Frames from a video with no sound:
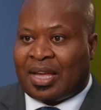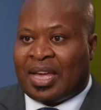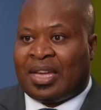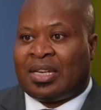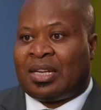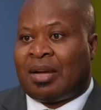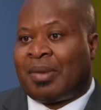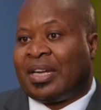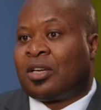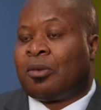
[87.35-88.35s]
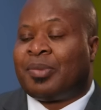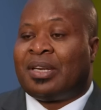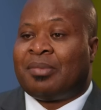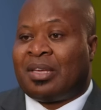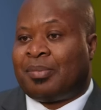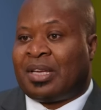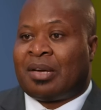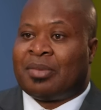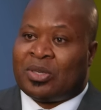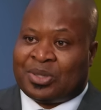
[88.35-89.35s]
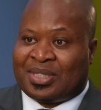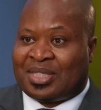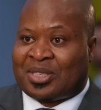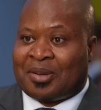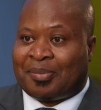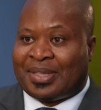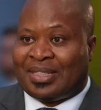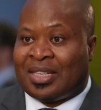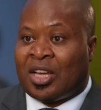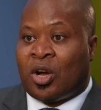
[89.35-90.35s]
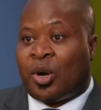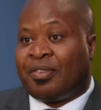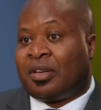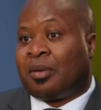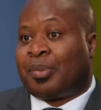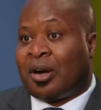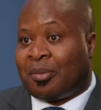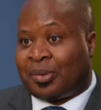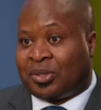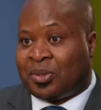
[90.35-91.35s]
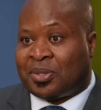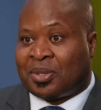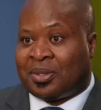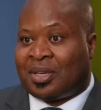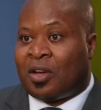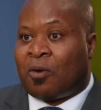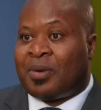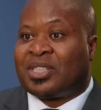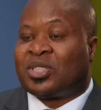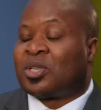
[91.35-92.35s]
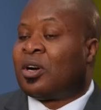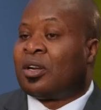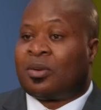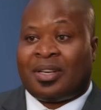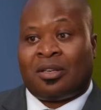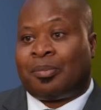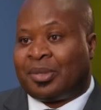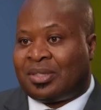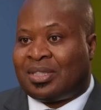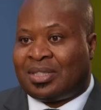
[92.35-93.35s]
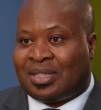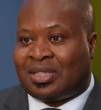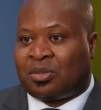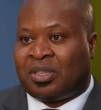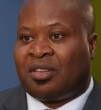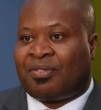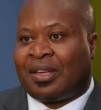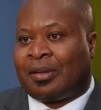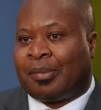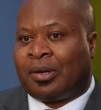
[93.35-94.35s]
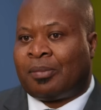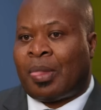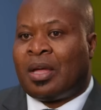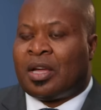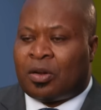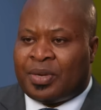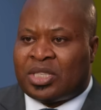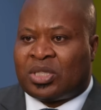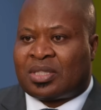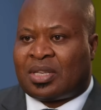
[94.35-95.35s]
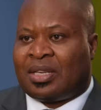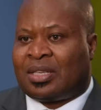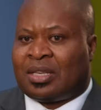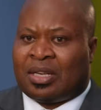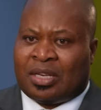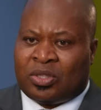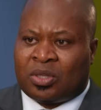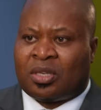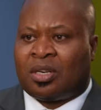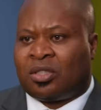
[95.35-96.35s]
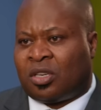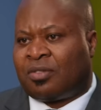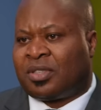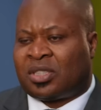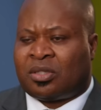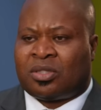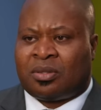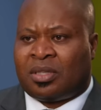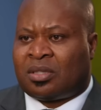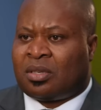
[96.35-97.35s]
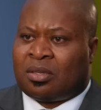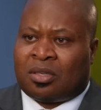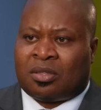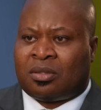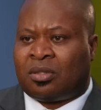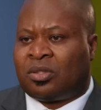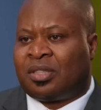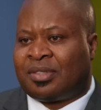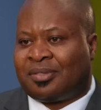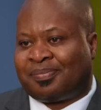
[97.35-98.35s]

and a mining company may become a logistics company or even a power producer, which is all great opportunities when you think about regions like uh, Yukon, Northwest Territories, or, or, or Nunavut.